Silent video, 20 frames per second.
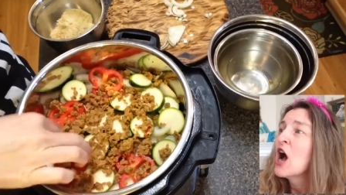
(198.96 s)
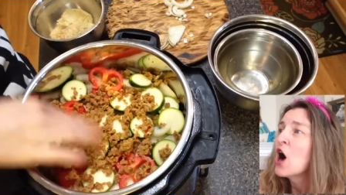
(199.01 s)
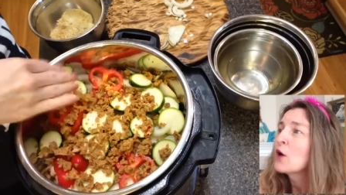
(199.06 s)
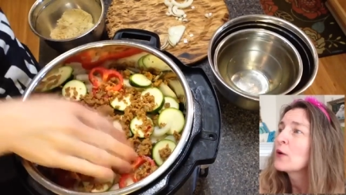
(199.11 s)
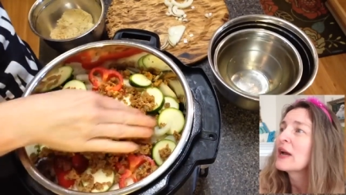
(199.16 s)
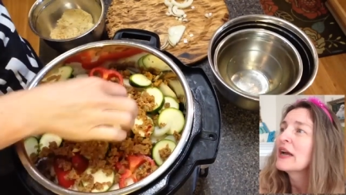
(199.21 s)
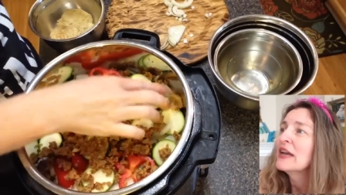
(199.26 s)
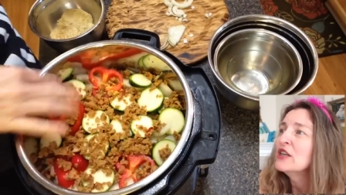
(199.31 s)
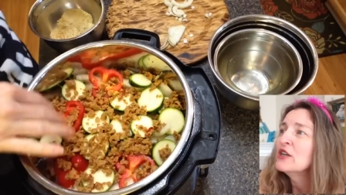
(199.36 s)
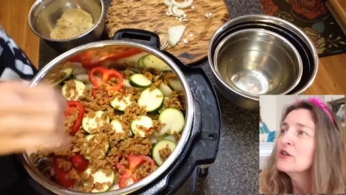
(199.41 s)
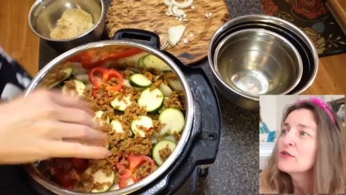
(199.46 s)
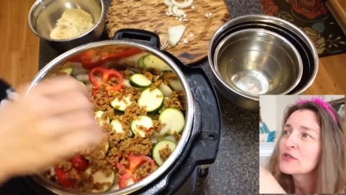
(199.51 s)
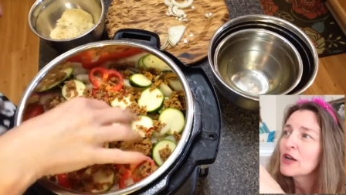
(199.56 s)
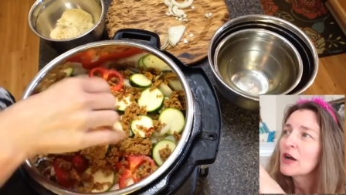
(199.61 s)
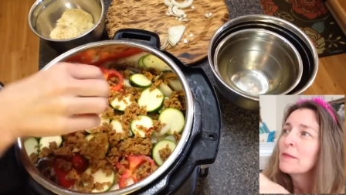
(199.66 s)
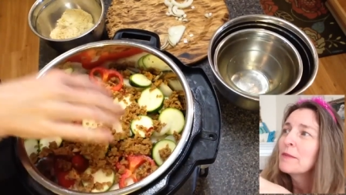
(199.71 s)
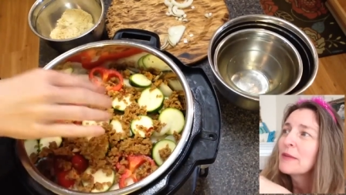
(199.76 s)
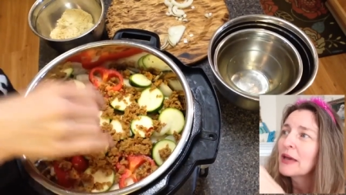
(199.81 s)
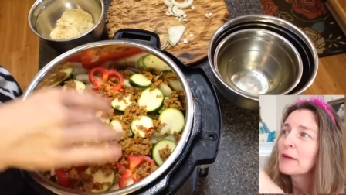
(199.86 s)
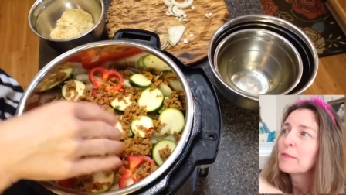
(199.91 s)
Okay, and you
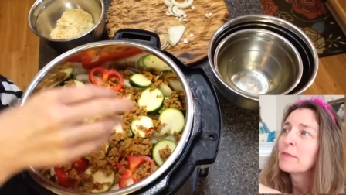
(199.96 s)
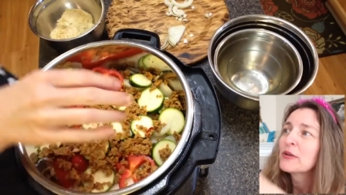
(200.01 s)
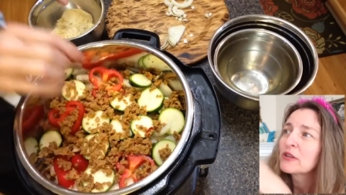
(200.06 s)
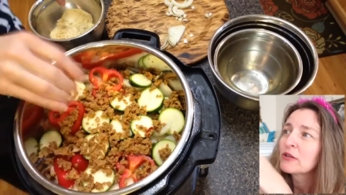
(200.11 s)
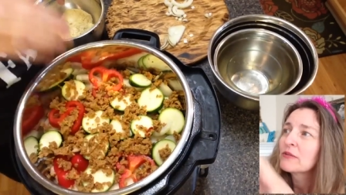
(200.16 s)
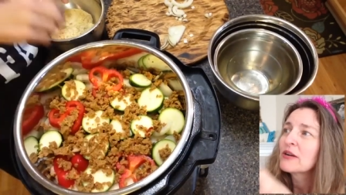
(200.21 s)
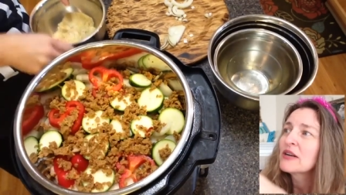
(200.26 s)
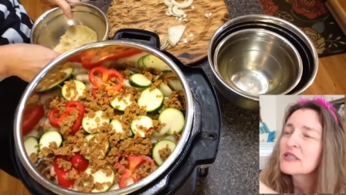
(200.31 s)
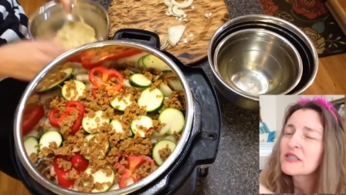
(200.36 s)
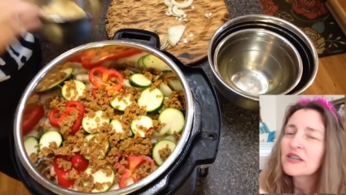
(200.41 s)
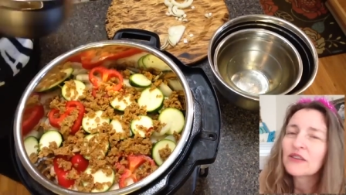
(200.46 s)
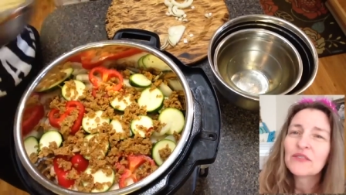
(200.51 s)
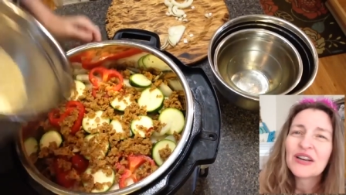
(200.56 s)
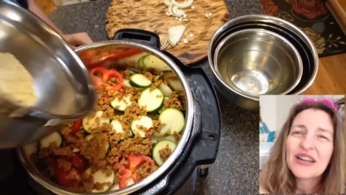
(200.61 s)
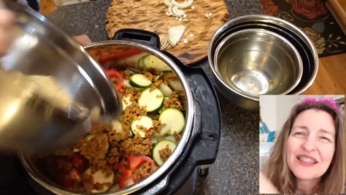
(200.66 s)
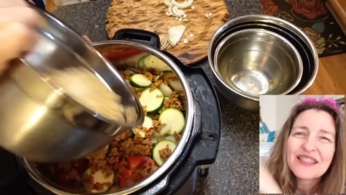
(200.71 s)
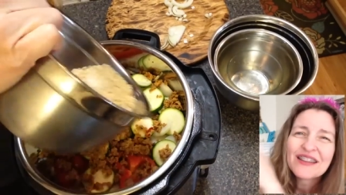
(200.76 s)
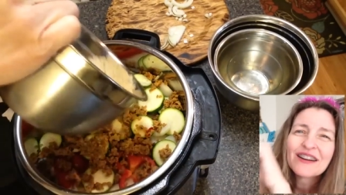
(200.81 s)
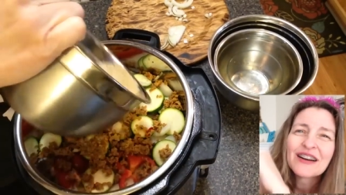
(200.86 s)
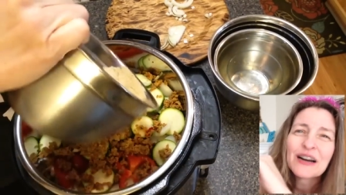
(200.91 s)
saw me, I put the rest of it
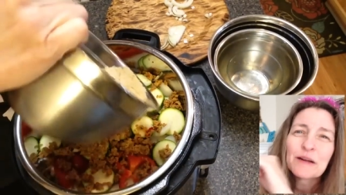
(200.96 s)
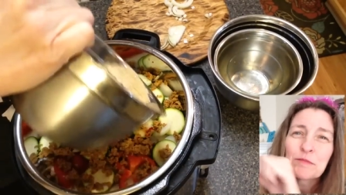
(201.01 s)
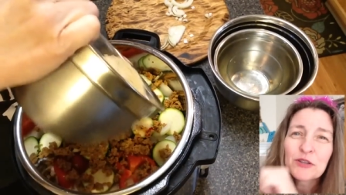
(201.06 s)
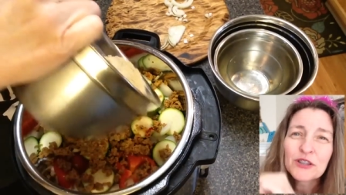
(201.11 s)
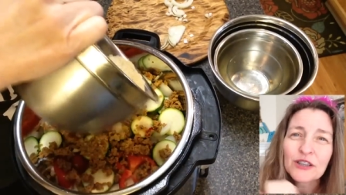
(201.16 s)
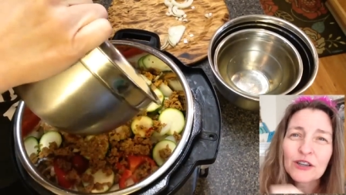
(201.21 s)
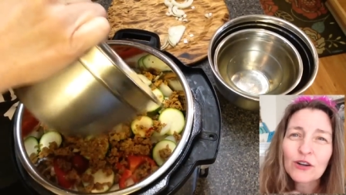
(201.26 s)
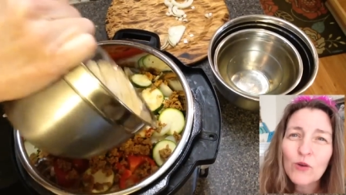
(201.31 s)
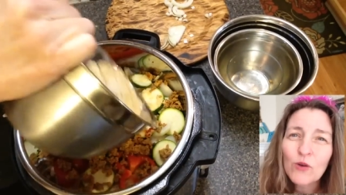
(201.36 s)
in there and I put the